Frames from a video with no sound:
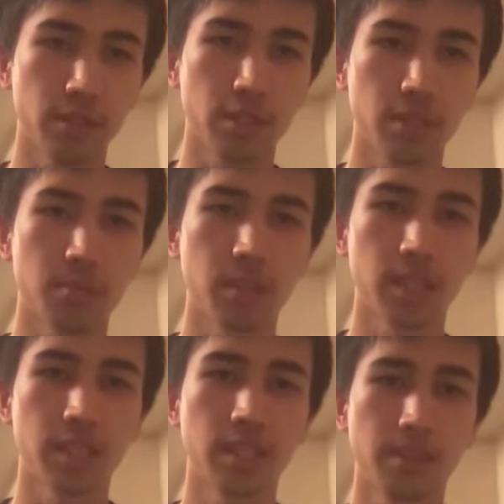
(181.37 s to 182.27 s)
is all
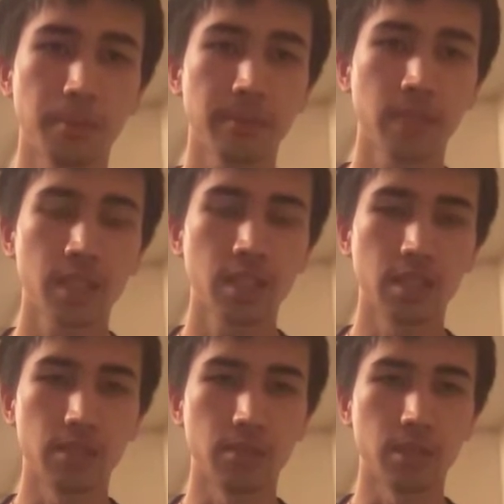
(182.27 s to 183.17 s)
depleted,
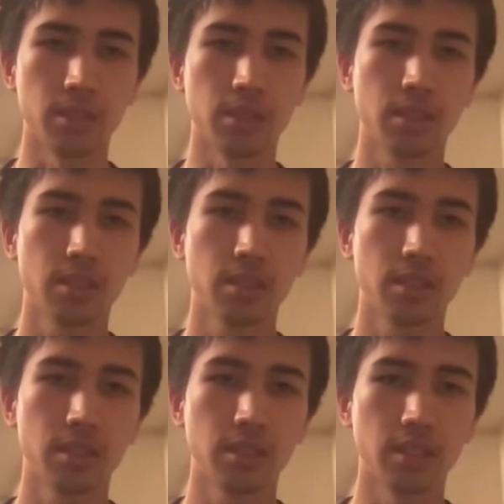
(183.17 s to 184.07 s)
it will
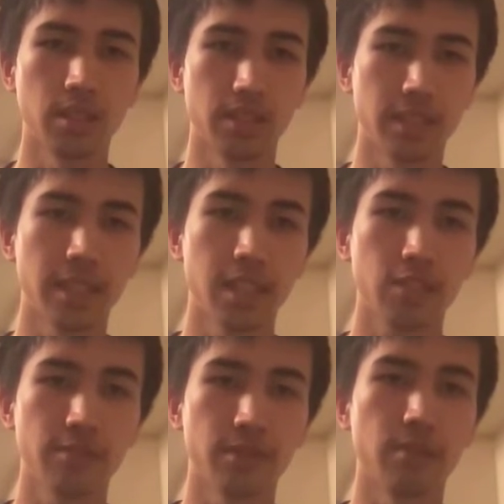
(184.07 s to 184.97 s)

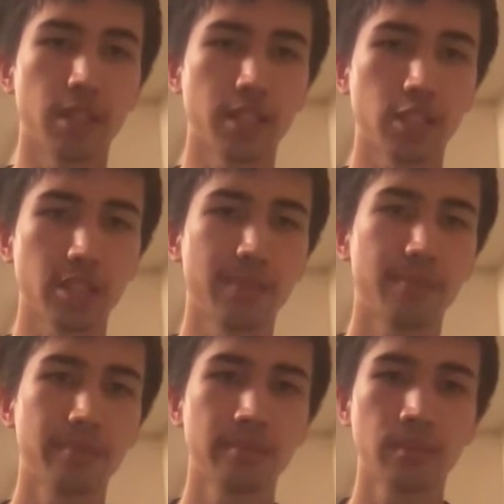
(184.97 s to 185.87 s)
detach from the rocket ship.
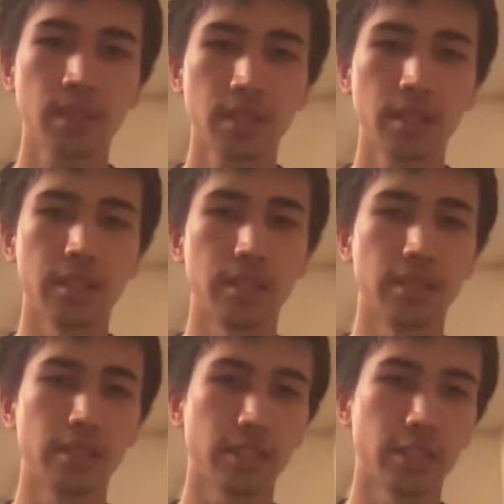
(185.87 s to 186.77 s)
And
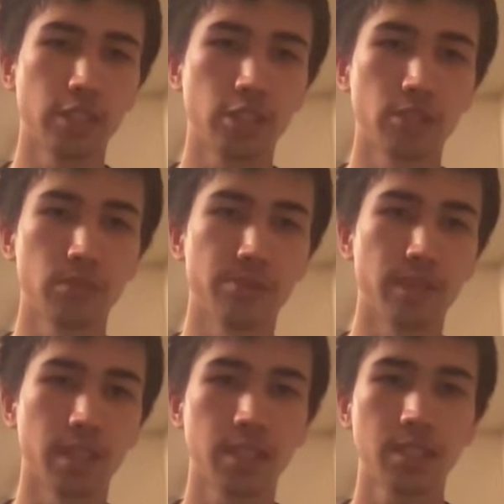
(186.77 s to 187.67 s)
then stage 2 will
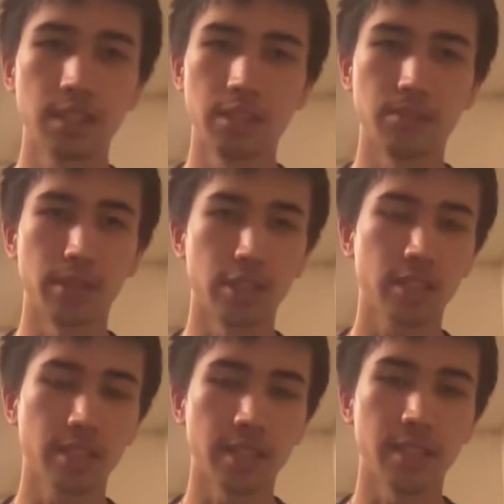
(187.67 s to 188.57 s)
fire, and
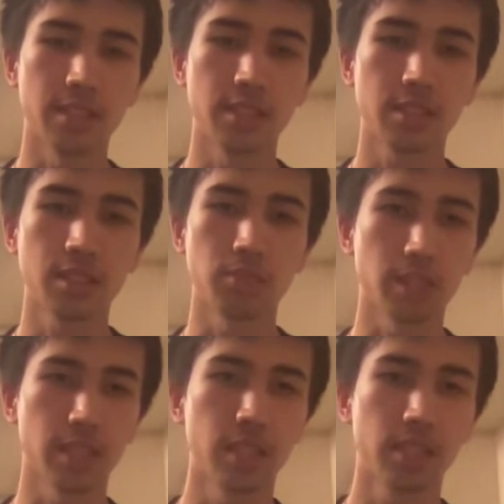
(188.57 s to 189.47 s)
once that is
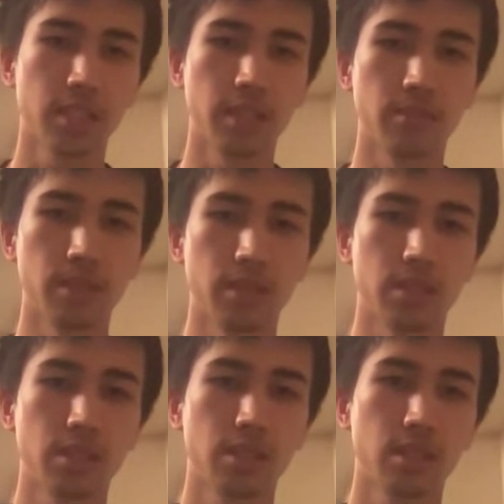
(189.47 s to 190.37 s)
depleted, it will